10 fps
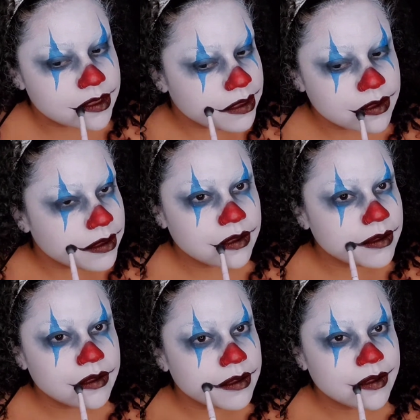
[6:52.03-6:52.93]
And
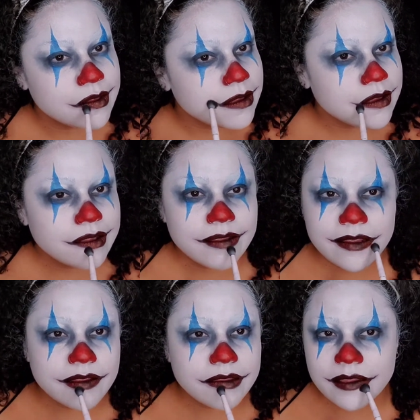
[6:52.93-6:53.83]
also a
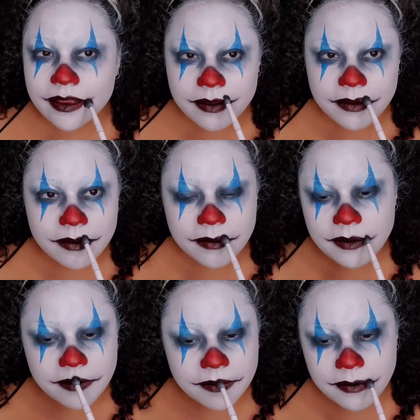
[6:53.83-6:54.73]
little bit around your
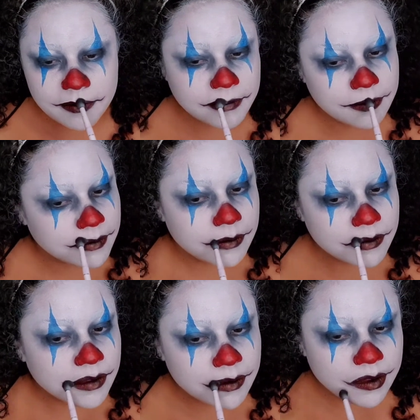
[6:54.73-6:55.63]
lips, just to make your lips
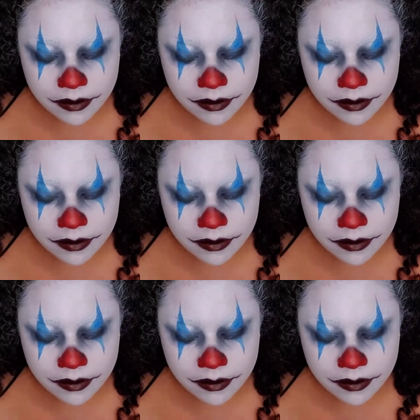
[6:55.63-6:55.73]
look a little